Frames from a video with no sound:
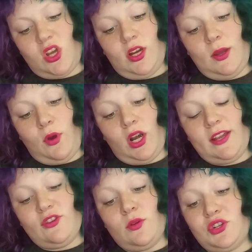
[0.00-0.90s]
Okay, well I don't
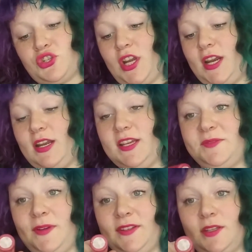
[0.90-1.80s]
even know what shade it is
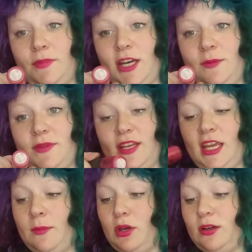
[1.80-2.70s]
because the bottom thing
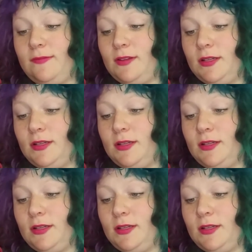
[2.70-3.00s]
came off.